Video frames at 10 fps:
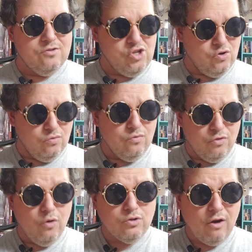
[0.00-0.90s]
You know,
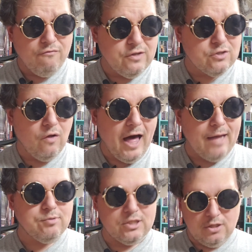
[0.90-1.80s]
those are physical
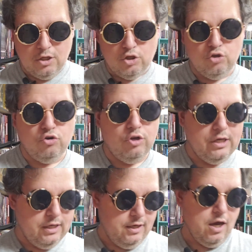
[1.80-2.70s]
objects. A
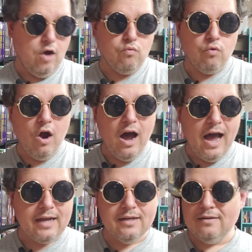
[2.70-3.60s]
tree, a
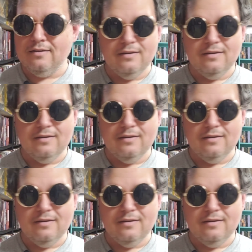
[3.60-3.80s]
rock.